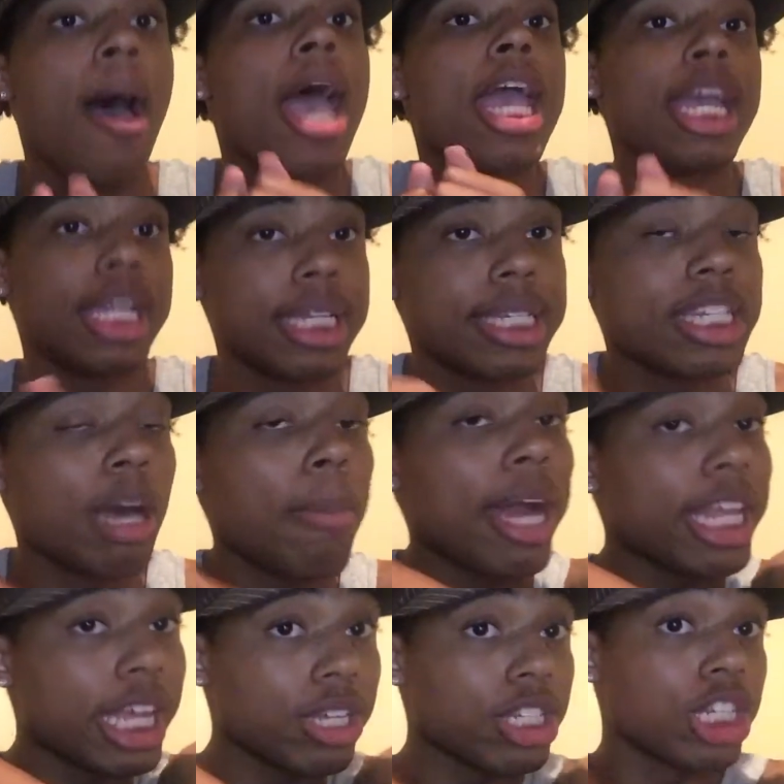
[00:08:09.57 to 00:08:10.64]
hitting
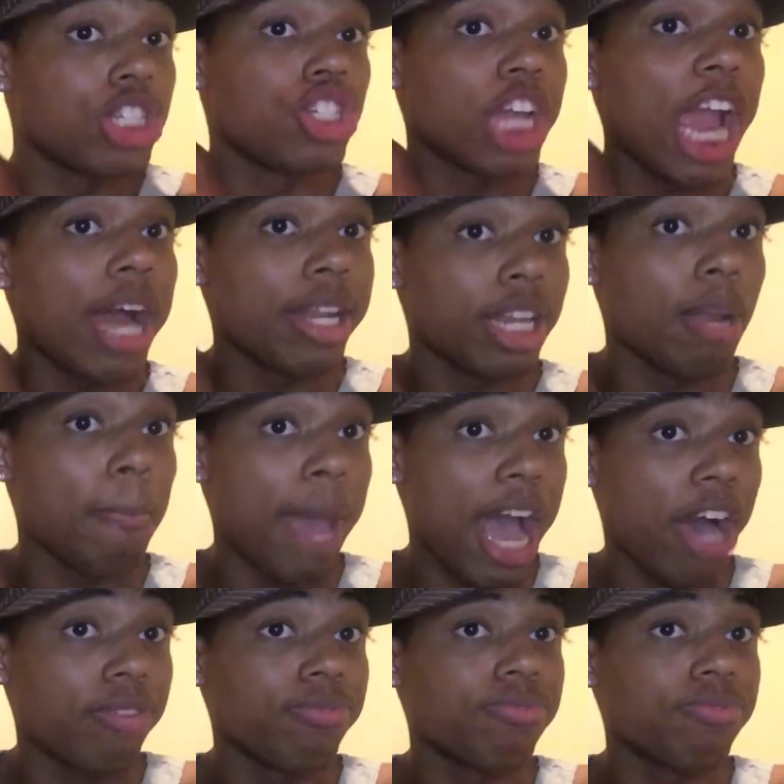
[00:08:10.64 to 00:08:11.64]
somebody else's child in the mouth.